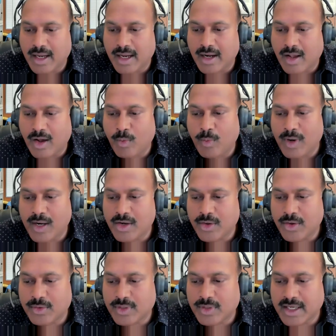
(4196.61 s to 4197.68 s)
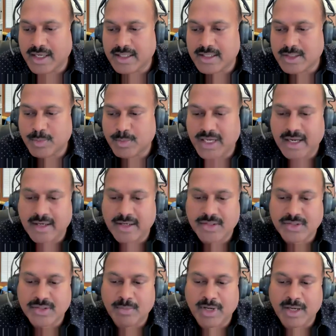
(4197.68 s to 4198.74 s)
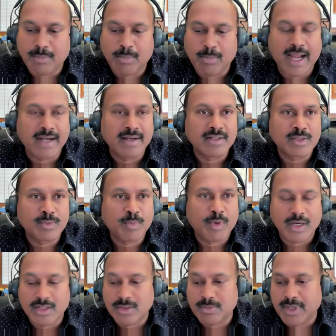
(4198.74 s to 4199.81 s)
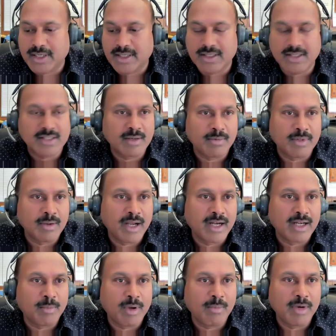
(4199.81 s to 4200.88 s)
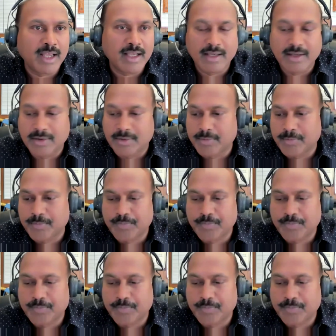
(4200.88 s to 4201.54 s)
And how well do you think it's being understood by planners, policymakers, and the public?